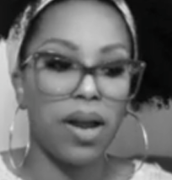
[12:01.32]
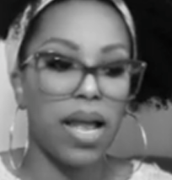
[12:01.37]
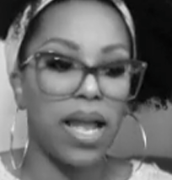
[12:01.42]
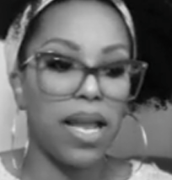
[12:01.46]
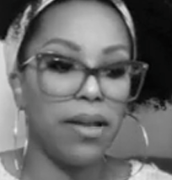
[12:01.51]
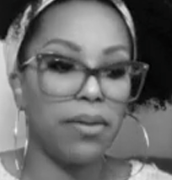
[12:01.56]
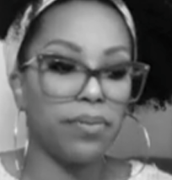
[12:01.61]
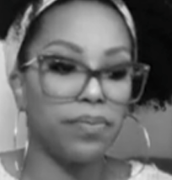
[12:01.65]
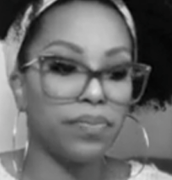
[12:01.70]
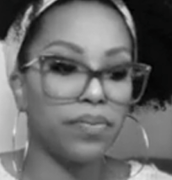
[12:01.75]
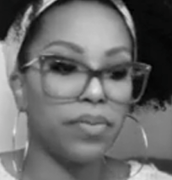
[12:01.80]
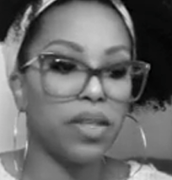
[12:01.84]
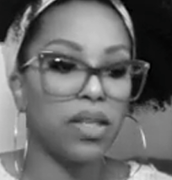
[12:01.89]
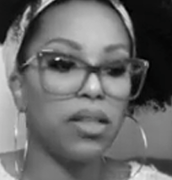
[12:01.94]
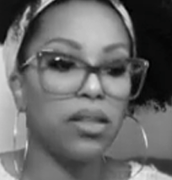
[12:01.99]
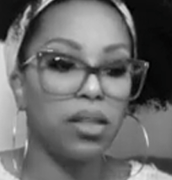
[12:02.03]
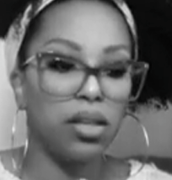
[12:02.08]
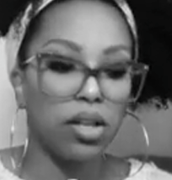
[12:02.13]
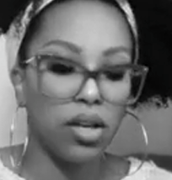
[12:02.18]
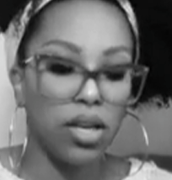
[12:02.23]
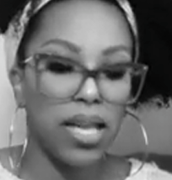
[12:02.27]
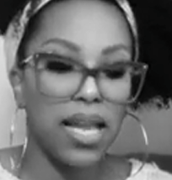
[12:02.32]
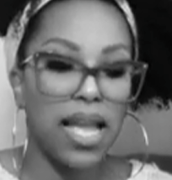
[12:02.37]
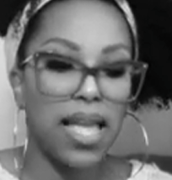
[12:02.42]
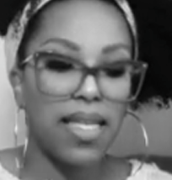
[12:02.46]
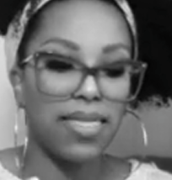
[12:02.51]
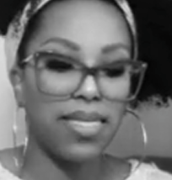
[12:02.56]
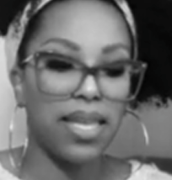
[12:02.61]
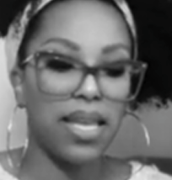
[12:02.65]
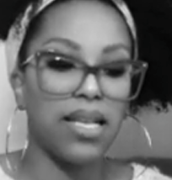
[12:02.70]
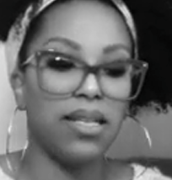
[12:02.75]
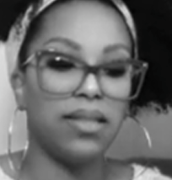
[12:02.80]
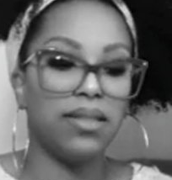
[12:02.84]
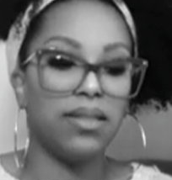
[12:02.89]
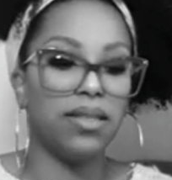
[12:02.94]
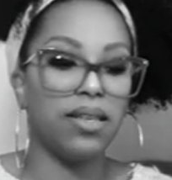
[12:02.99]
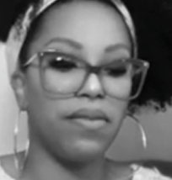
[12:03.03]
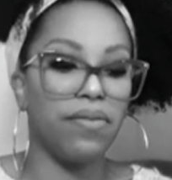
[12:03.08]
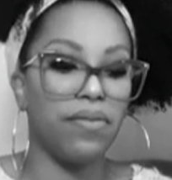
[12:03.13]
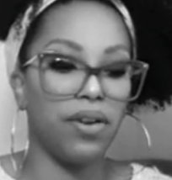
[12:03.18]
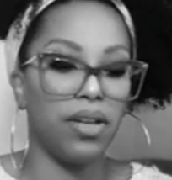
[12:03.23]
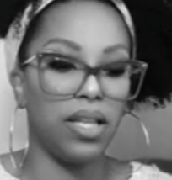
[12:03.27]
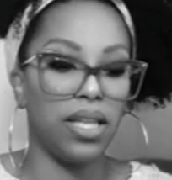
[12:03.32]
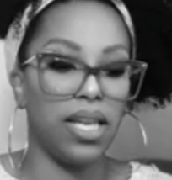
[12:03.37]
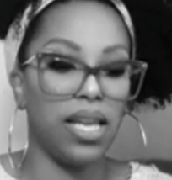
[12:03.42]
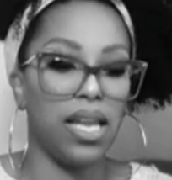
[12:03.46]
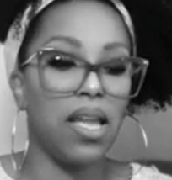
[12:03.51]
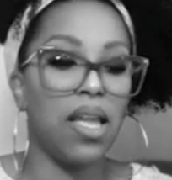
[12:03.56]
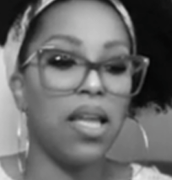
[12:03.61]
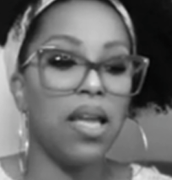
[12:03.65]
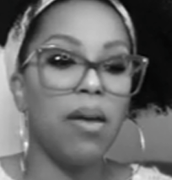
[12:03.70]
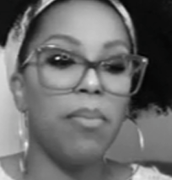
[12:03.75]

right? Looking at things differently.